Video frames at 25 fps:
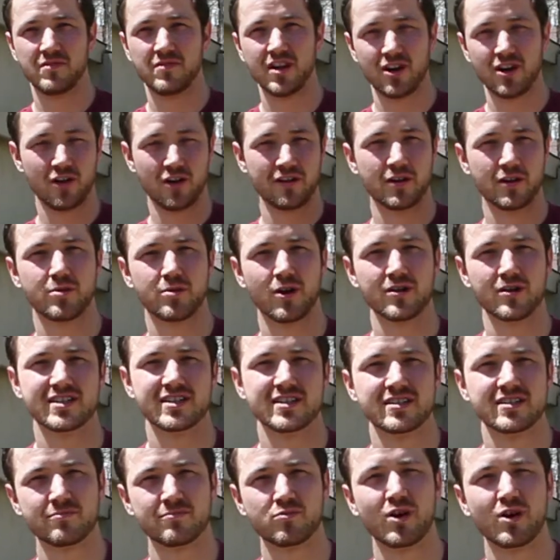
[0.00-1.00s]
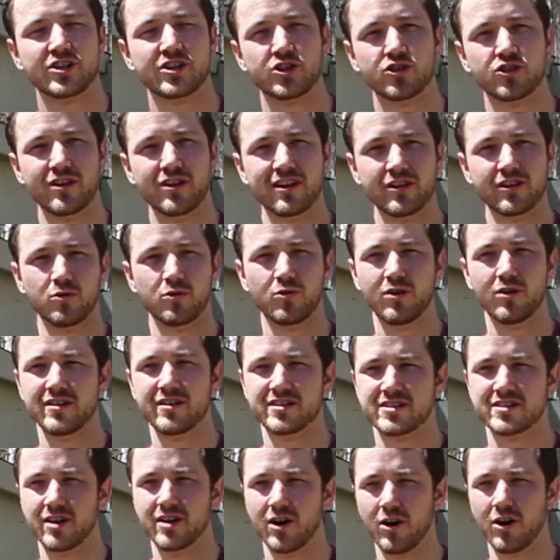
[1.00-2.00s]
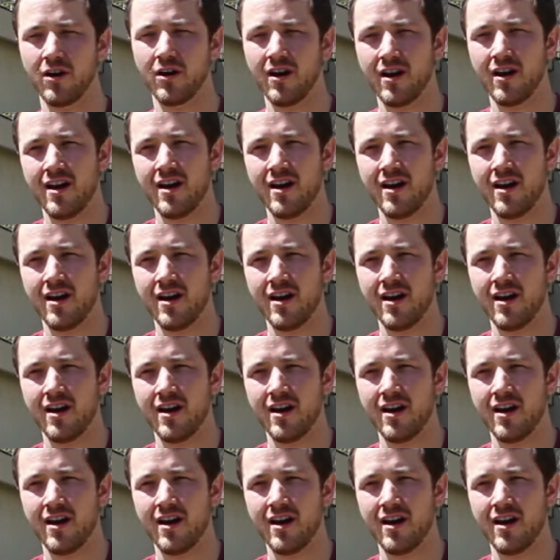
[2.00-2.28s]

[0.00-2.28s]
you know, in the process of pressure treating the wood. So